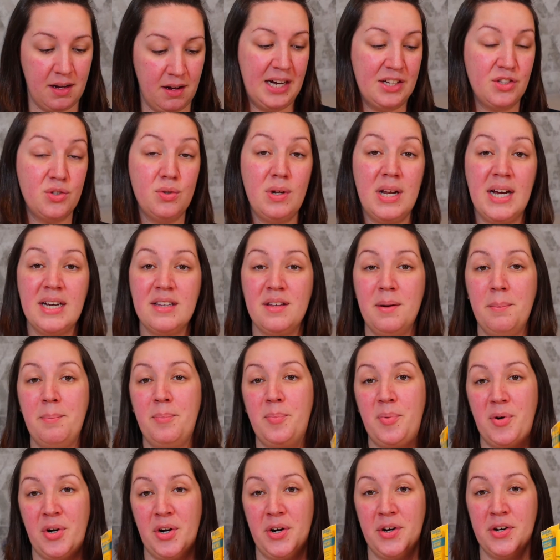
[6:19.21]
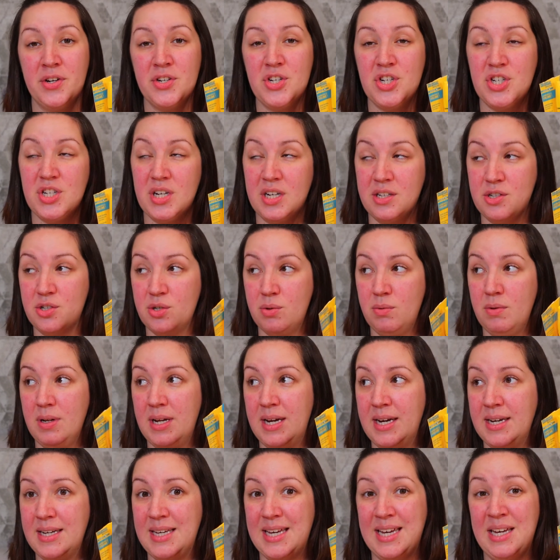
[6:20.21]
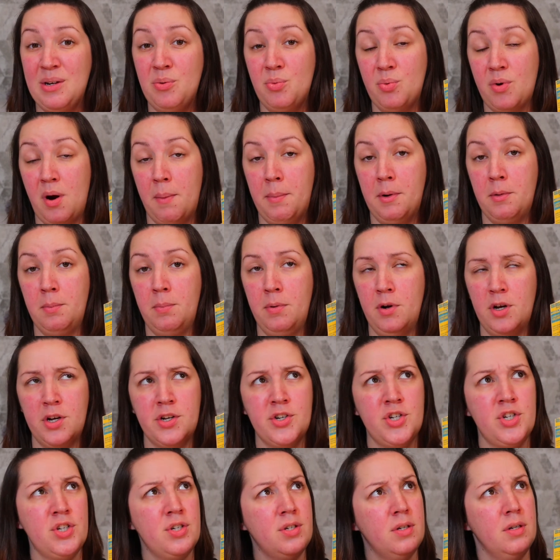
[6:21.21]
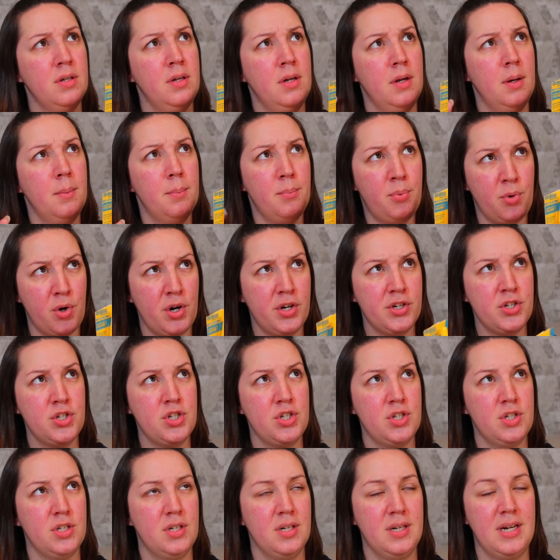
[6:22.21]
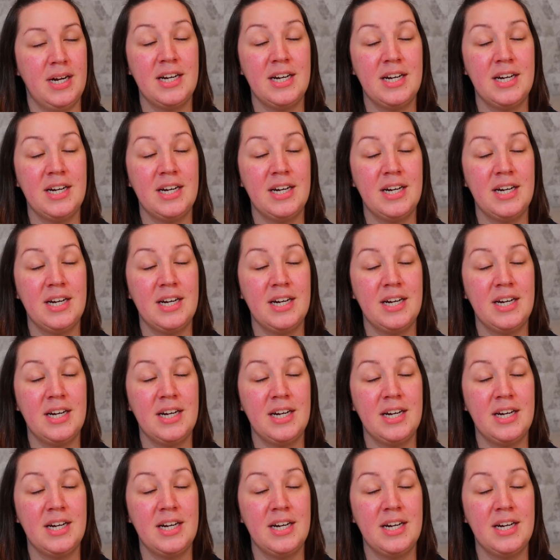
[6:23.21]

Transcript: I do like the brush. I don't like a rubber brush.